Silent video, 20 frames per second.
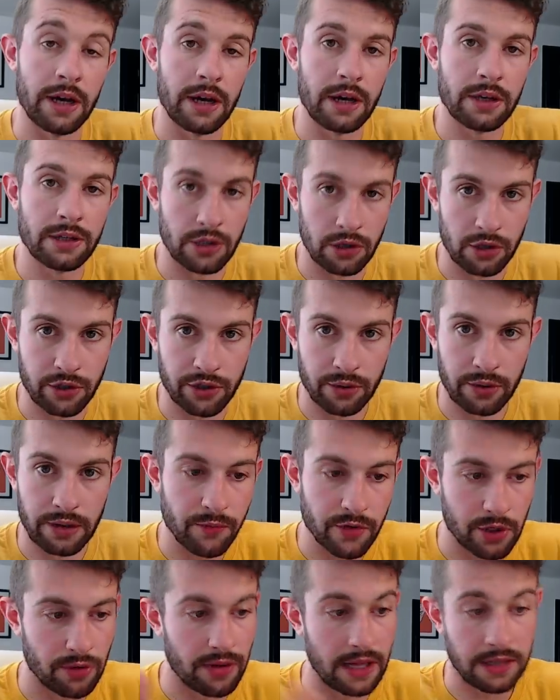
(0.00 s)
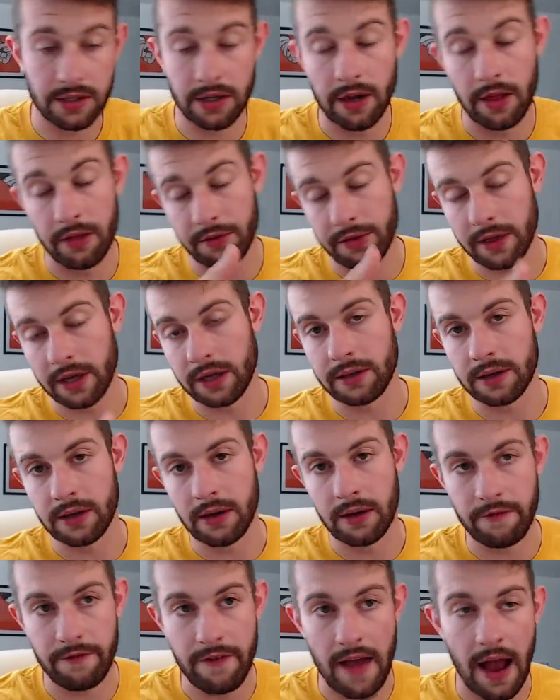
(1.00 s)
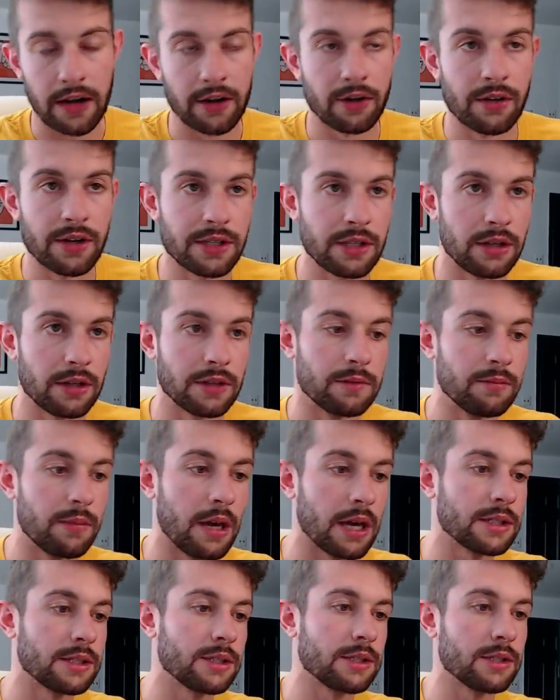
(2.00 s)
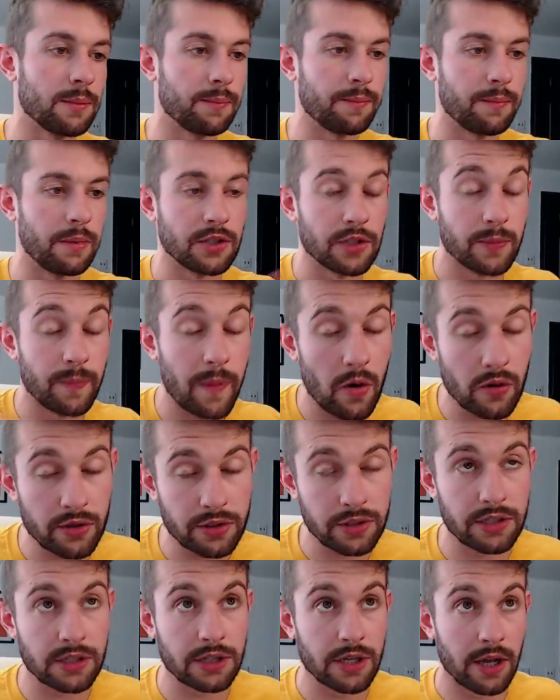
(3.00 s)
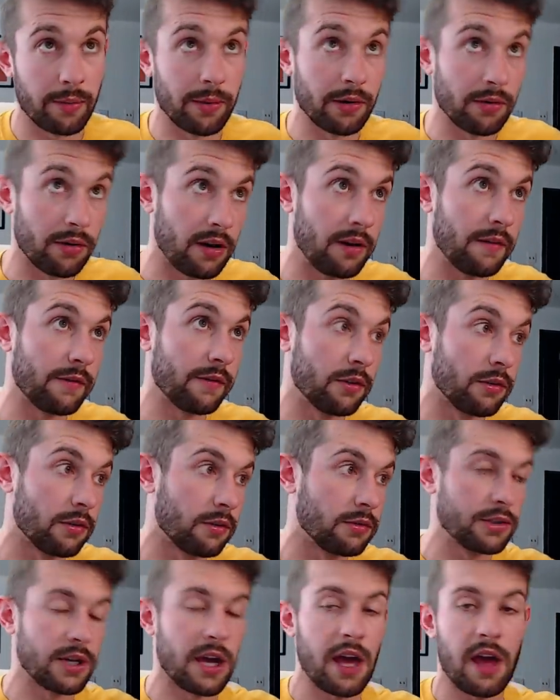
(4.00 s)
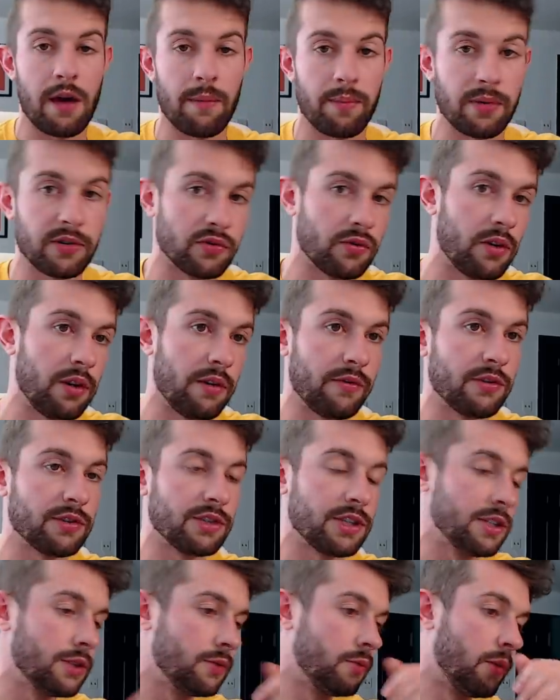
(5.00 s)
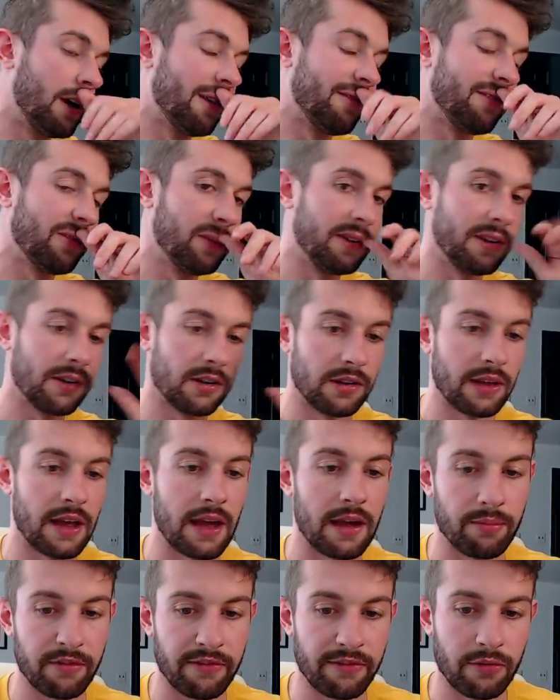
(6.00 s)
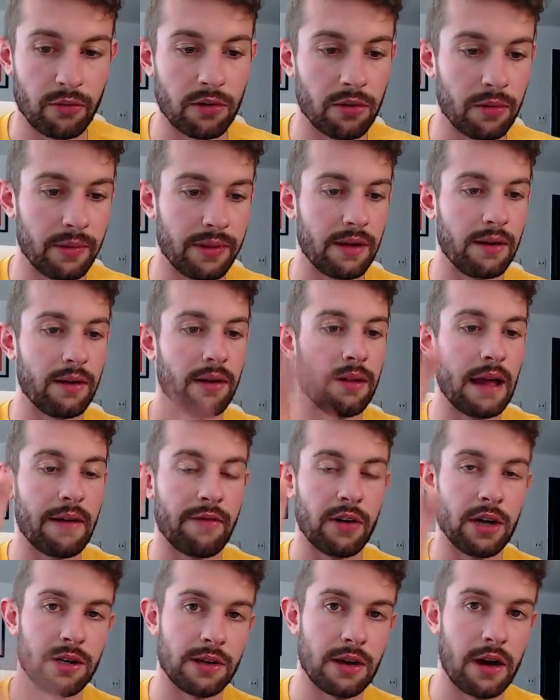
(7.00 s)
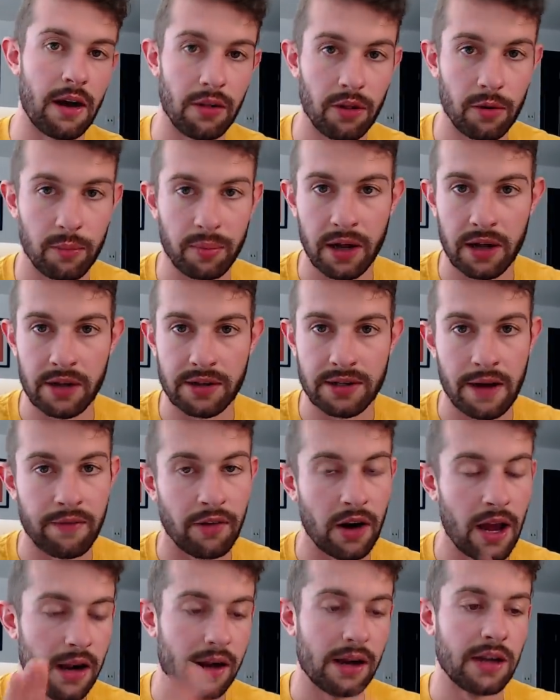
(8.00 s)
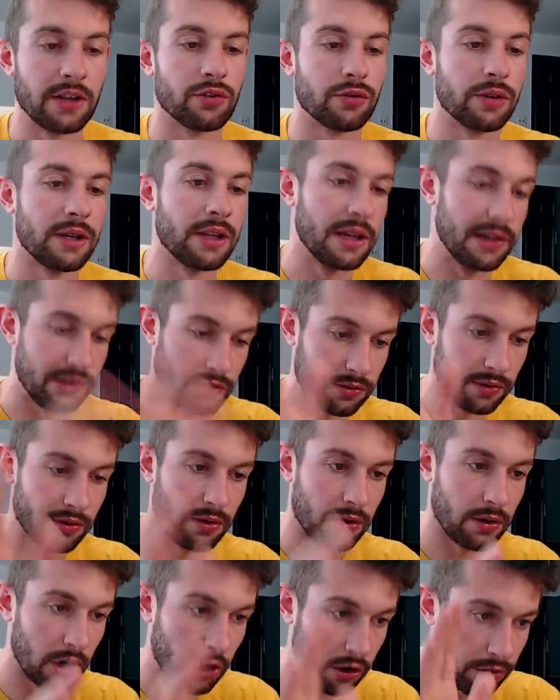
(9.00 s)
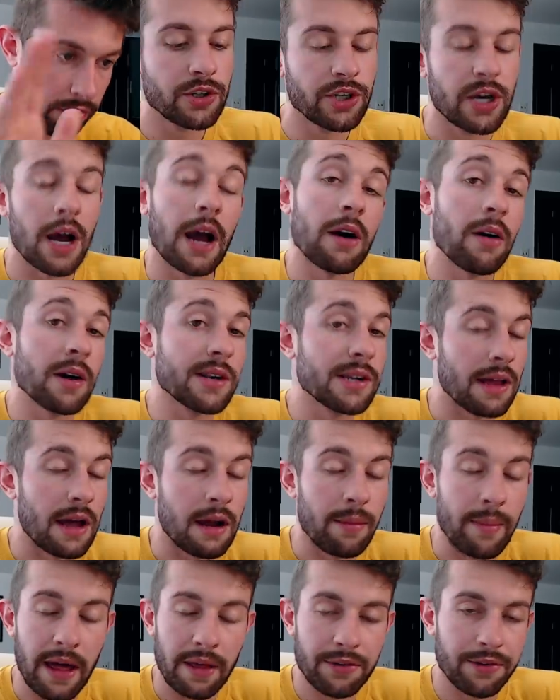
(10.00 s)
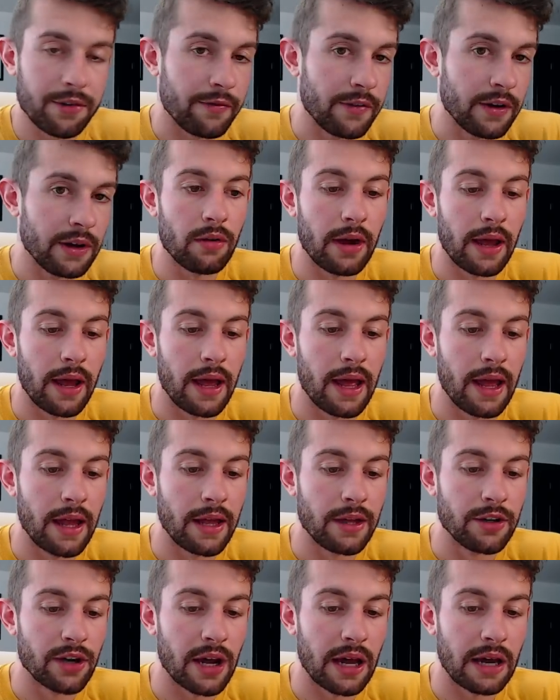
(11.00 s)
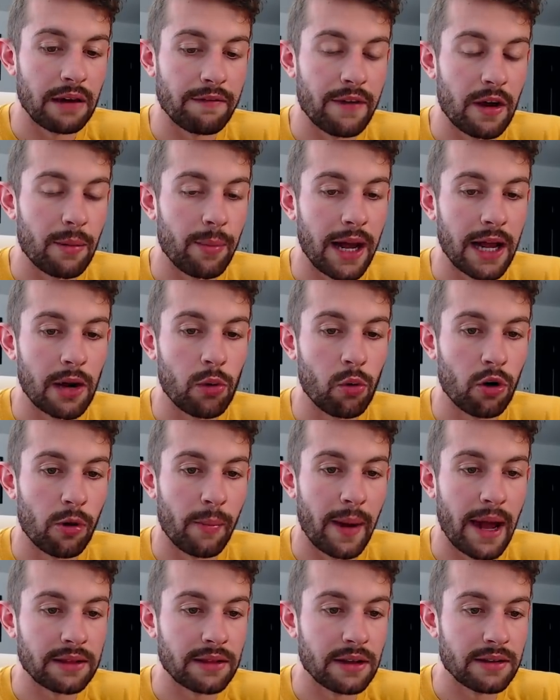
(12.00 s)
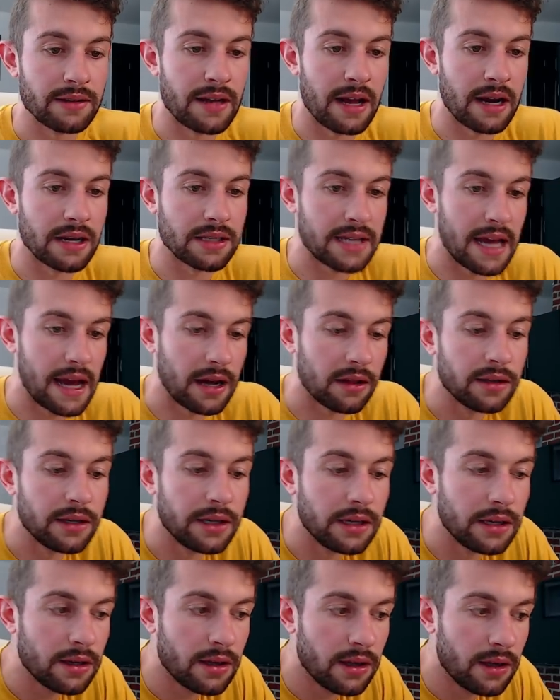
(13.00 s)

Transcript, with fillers: surgery. So that's another thing to factor into this mix. Supposedly he's going to be ready for camp and he's ready for the season, whatever. We heard that before with every other player that's ever had an injury in the history of the earth. Chicago has a lot of mouths to feed, and you're getting fed by a quarterback that's not exactly